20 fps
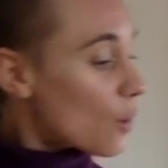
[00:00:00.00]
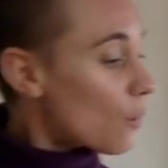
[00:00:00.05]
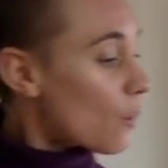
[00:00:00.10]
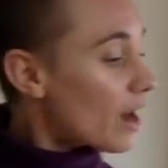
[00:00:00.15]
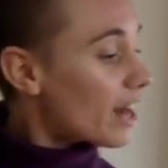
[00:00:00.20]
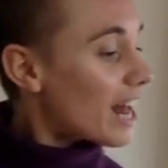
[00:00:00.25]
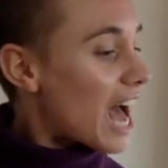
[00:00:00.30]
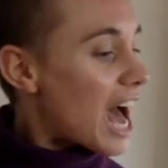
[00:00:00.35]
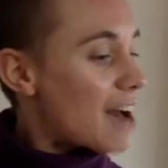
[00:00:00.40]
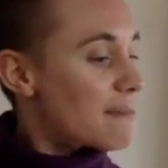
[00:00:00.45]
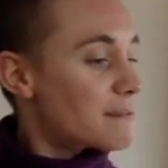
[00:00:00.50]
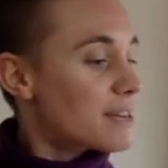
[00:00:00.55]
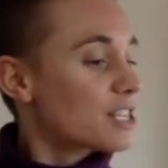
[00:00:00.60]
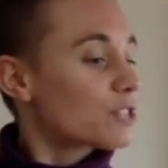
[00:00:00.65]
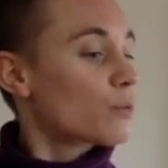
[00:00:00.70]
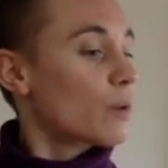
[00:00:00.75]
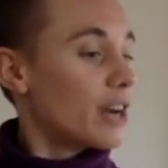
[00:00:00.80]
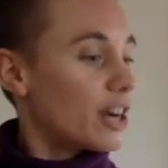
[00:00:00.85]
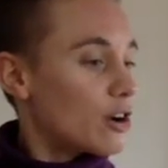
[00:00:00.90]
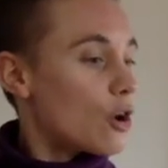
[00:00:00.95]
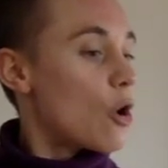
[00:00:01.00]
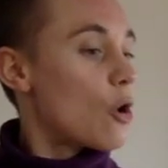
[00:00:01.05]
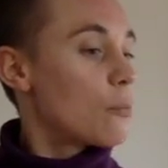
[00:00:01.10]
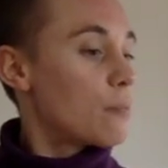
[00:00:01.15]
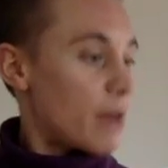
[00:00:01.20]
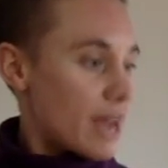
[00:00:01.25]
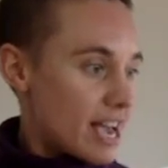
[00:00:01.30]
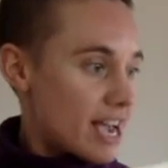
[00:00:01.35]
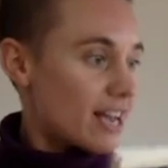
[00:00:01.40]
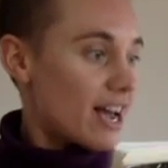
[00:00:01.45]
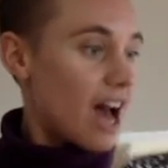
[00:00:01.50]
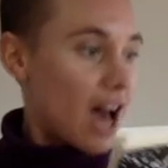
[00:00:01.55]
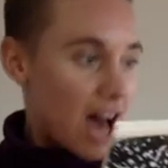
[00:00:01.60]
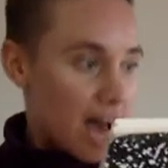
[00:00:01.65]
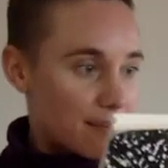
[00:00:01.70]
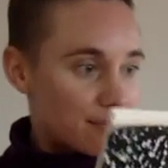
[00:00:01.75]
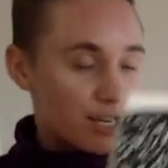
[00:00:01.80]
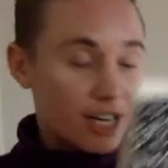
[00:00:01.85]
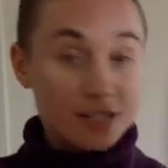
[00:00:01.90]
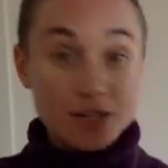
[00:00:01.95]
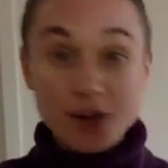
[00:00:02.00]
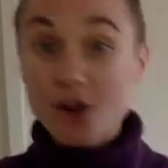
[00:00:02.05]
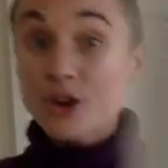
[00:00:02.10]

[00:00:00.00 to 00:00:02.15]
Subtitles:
what happens when an opaque object